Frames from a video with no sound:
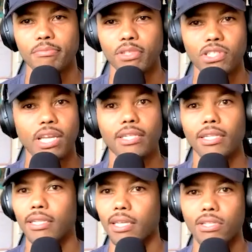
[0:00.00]

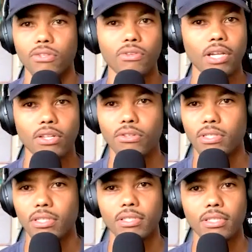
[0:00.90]
projecting things on
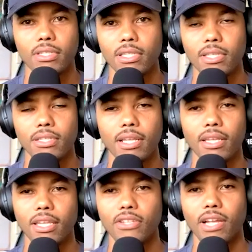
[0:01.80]
others and things of
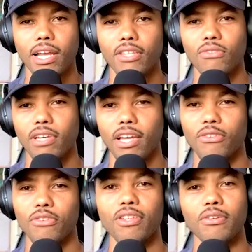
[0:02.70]
that nature? How do
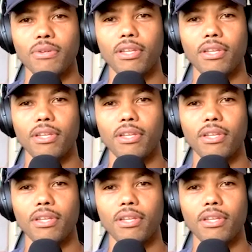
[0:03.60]
you deal with